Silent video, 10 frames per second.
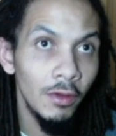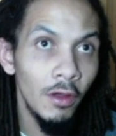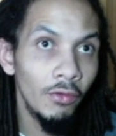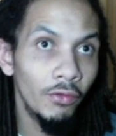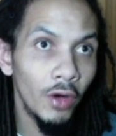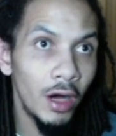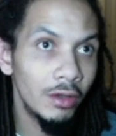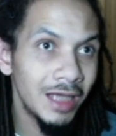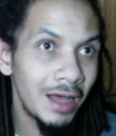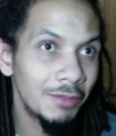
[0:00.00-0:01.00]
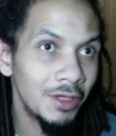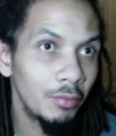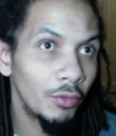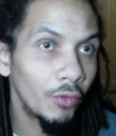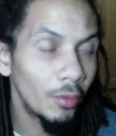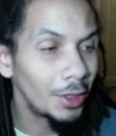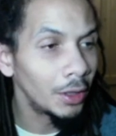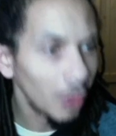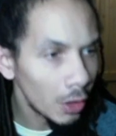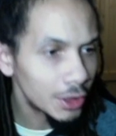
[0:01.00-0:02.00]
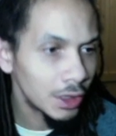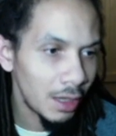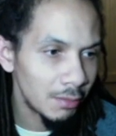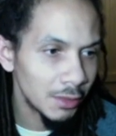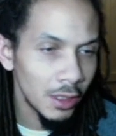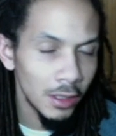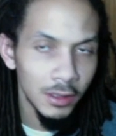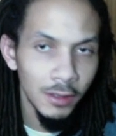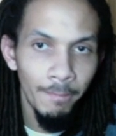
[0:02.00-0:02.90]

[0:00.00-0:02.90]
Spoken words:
for our top 10 performing large cap stocks.